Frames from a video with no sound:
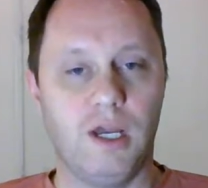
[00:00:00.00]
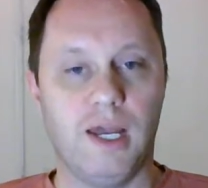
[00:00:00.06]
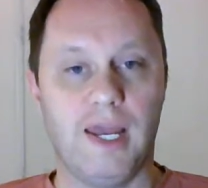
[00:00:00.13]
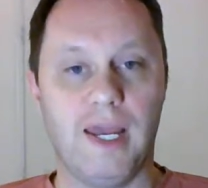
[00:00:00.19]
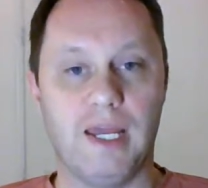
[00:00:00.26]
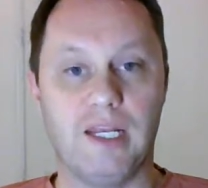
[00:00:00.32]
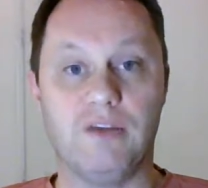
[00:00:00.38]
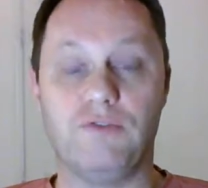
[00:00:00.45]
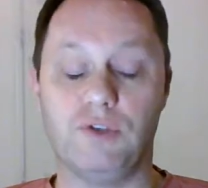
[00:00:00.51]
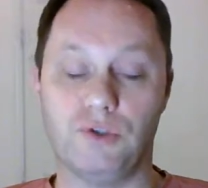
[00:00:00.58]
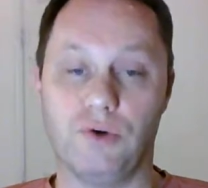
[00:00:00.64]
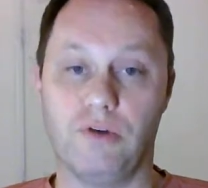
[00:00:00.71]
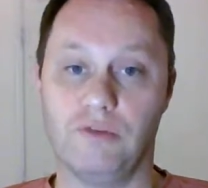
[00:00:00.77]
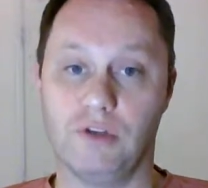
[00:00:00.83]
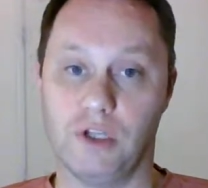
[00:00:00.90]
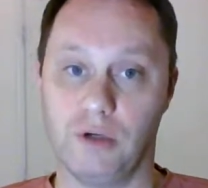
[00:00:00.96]
And if you do
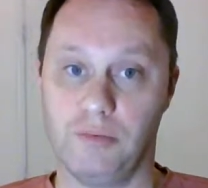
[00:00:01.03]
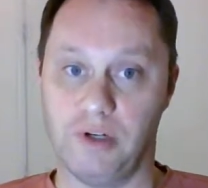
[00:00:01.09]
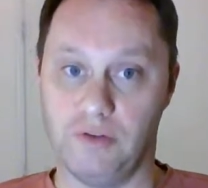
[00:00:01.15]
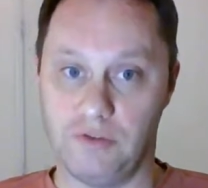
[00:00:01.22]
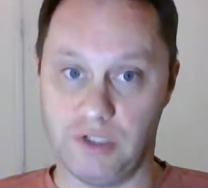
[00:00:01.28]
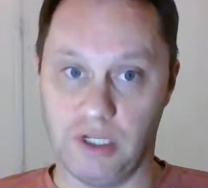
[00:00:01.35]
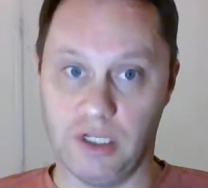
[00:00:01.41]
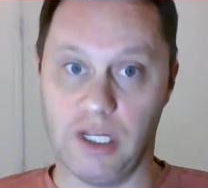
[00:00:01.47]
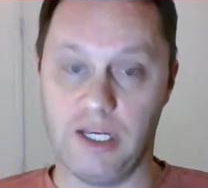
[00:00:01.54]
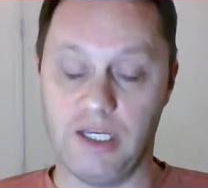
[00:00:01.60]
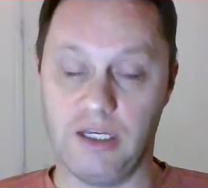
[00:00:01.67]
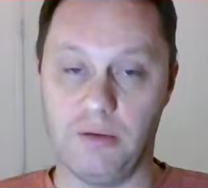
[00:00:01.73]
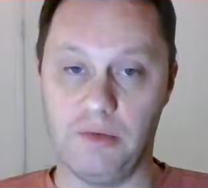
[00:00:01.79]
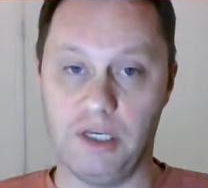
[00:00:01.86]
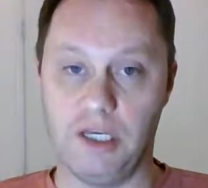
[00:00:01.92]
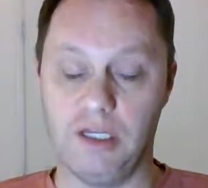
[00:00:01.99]
have a little bit of sunlight
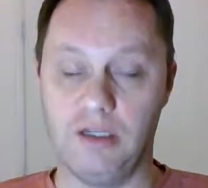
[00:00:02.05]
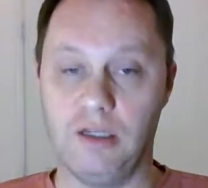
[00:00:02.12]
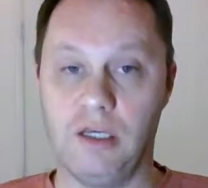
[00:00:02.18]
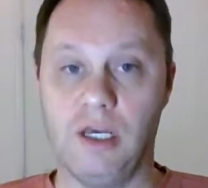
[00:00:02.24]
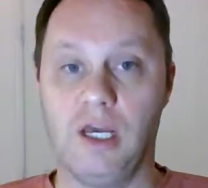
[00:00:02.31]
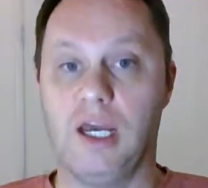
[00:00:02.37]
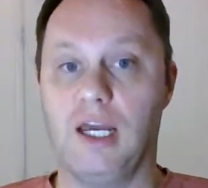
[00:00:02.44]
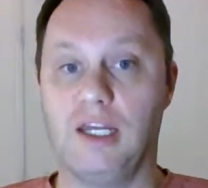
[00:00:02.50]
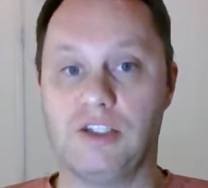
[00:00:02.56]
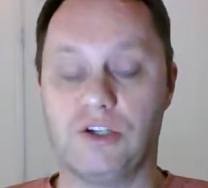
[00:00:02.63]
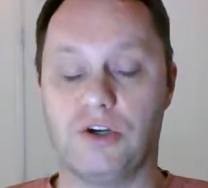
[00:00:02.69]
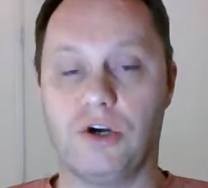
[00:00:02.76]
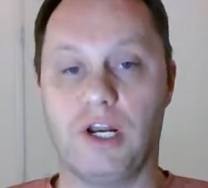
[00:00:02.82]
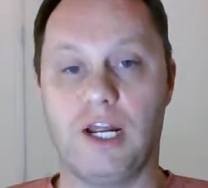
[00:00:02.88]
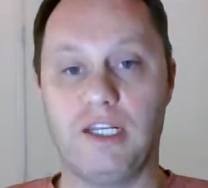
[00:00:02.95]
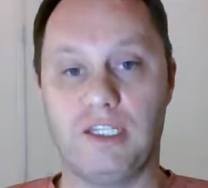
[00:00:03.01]
coming in, it's a
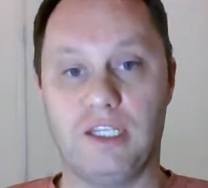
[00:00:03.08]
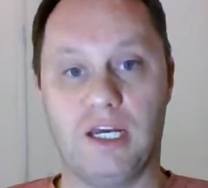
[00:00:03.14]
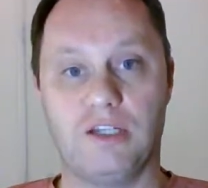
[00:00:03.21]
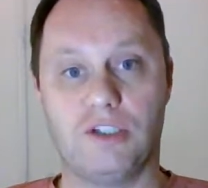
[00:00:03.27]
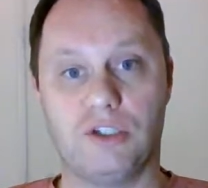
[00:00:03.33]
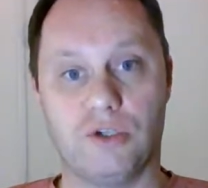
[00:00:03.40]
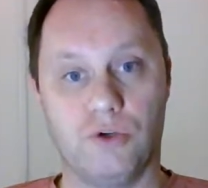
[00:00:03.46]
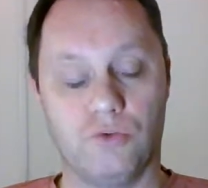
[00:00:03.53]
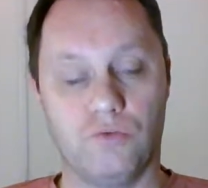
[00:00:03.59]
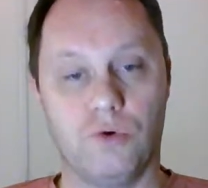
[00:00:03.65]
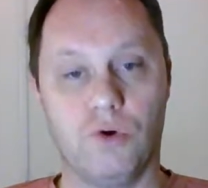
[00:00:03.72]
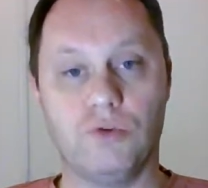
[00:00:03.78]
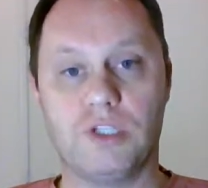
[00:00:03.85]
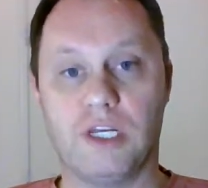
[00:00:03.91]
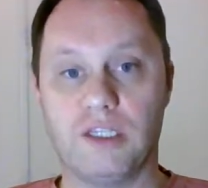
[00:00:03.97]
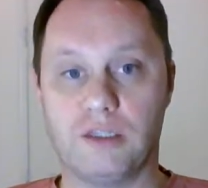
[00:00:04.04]
good idea to
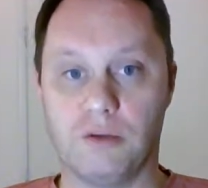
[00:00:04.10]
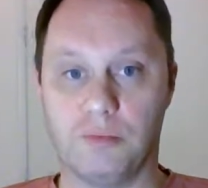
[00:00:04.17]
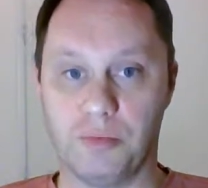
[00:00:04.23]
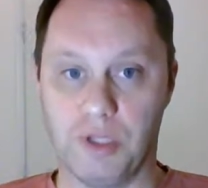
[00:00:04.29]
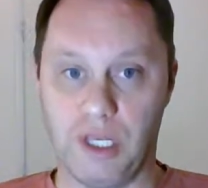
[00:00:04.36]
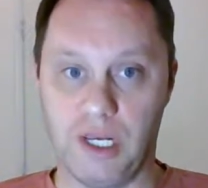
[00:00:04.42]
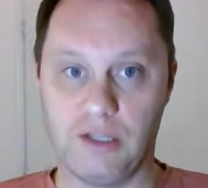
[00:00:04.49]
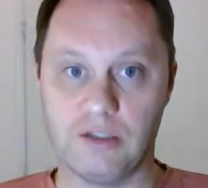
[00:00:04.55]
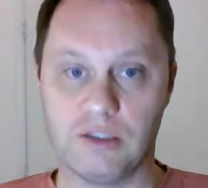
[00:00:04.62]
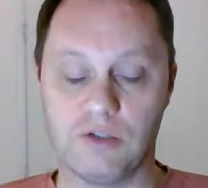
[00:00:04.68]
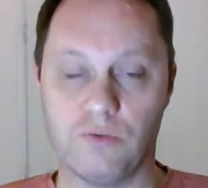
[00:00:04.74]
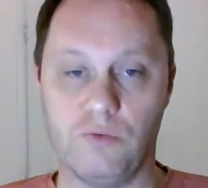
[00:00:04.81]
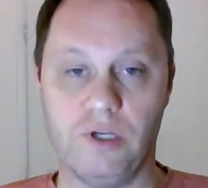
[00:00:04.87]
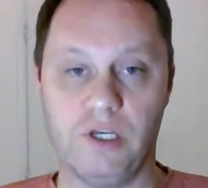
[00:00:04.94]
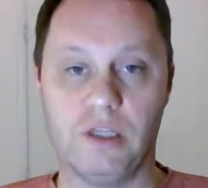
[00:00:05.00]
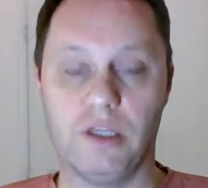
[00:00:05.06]
rotate the plants
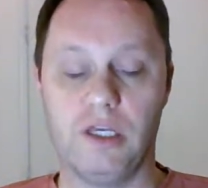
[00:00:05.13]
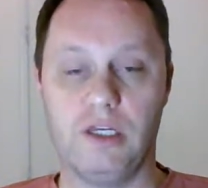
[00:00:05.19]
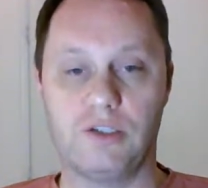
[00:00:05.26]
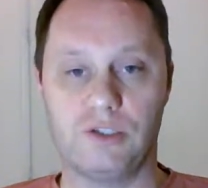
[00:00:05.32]
weekly.